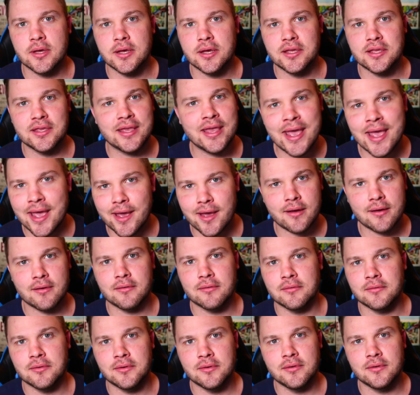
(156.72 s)
Yeah,
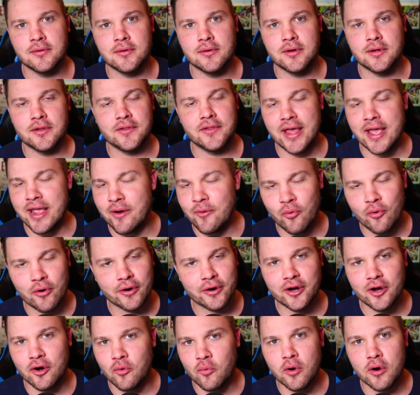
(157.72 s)
they
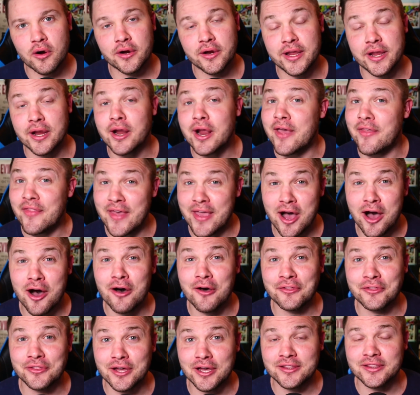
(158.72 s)
weren't going to work here, and they
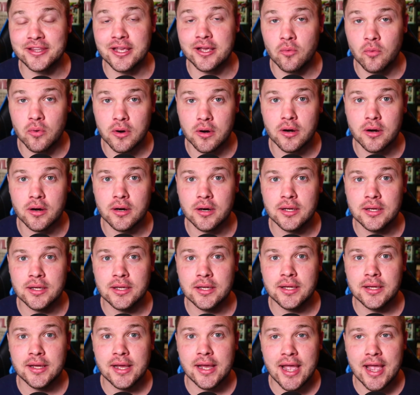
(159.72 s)
all thought they were,
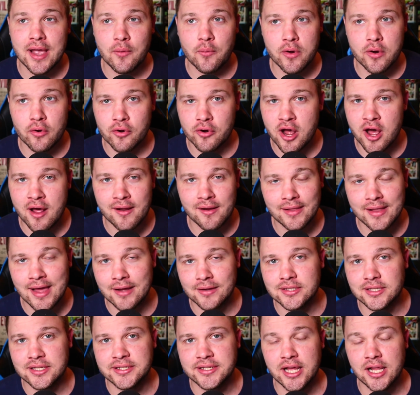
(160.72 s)
and we were not
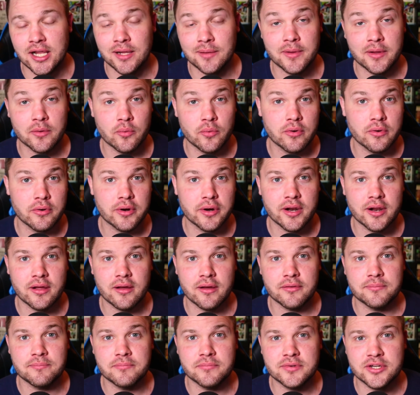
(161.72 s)
allowed to tell them that we were going
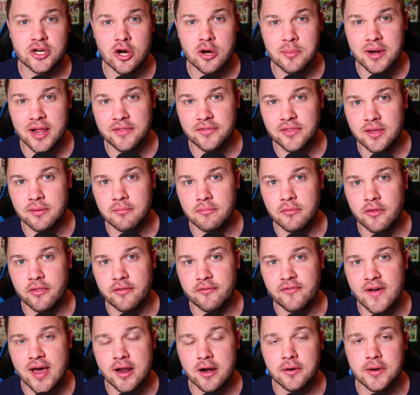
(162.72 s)
to terminate them on
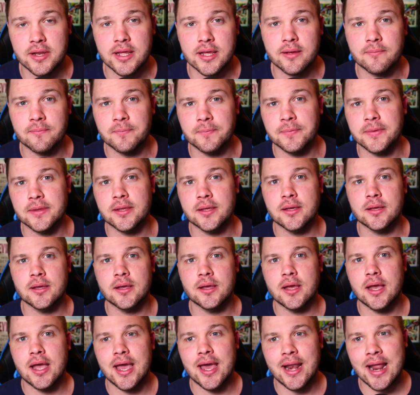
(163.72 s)
the final day.
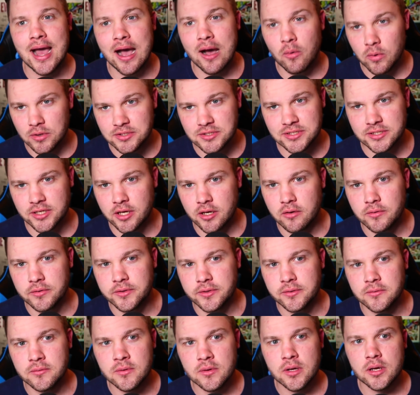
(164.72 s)
And I wasn't going
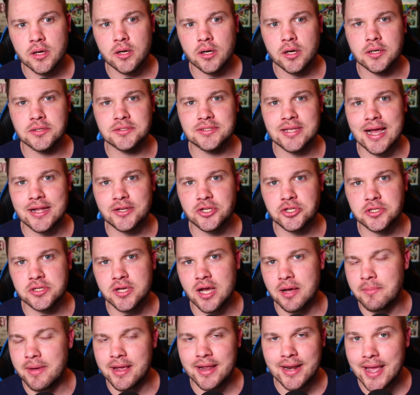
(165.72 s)
to, because I just
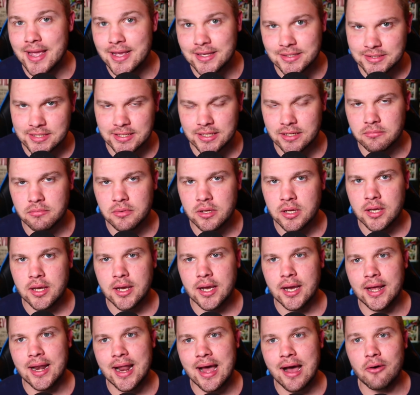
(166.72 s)
got made ASM,
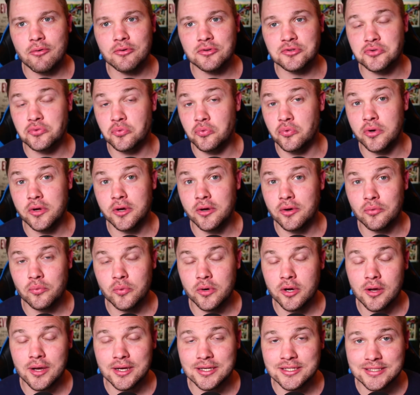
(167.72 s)
and I was
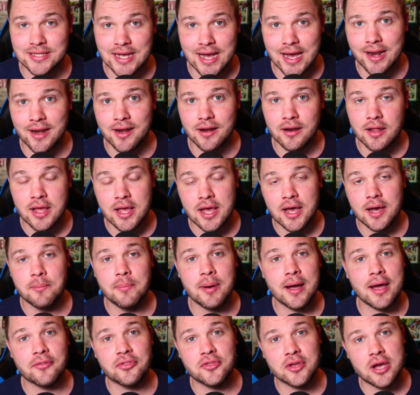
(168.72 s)
real excited
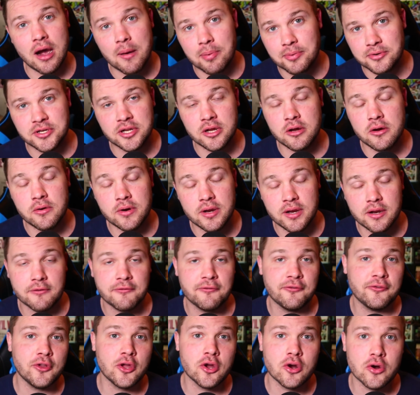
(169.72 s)
about the opportunity to
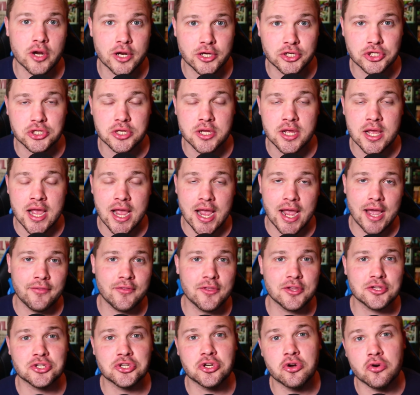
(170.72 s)
flourish in
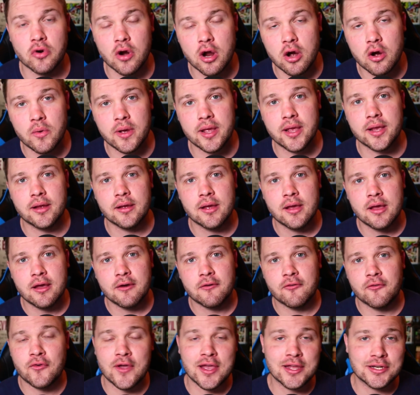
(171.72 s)
this growing,
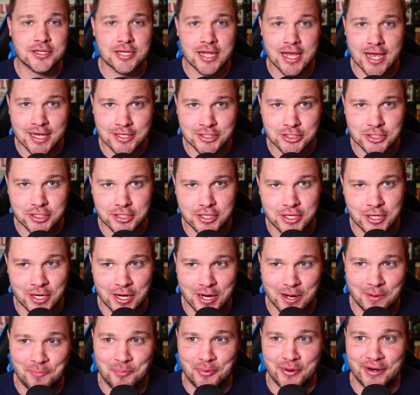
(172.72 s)
fantastic
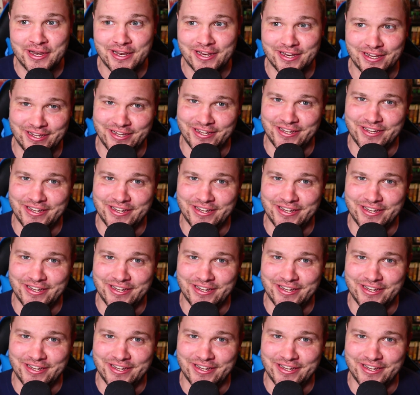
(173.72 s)
company.